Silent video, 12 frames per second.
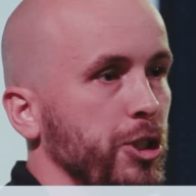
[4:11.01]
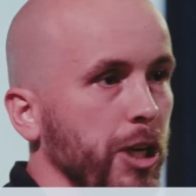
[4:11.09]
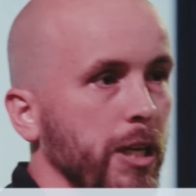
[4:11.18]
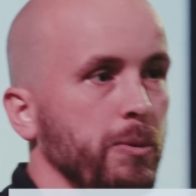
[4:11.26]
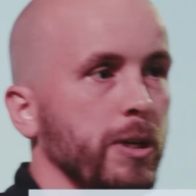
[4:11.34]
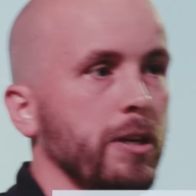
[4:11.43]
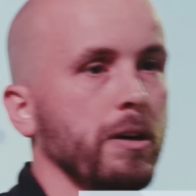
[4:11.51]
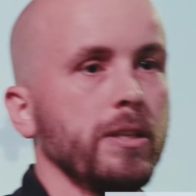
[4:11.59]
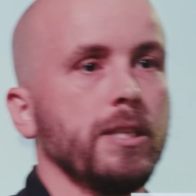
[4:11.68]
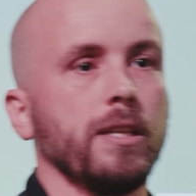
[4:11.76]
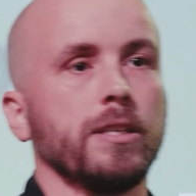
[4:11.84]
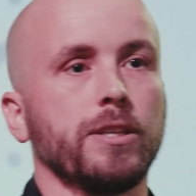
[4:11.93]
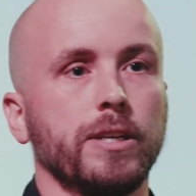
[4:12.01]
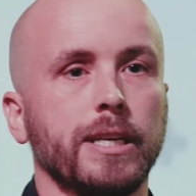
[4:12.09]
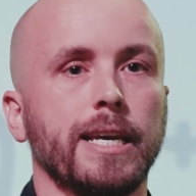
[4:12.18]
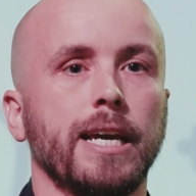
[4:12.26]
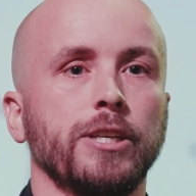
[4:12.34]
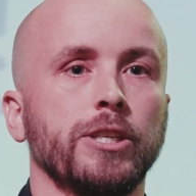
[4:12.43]
genuine content that's going to
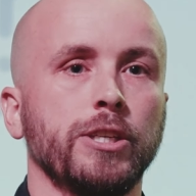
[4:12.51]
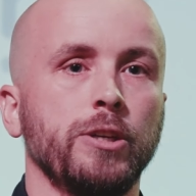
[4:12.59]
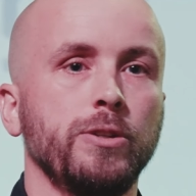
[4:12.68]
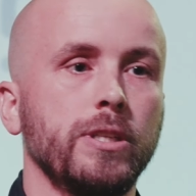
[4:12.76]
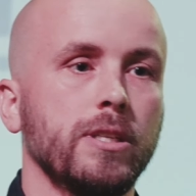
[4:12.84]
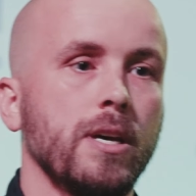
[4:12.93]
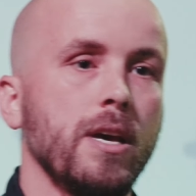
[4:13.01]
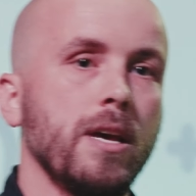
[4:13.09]
engage their users.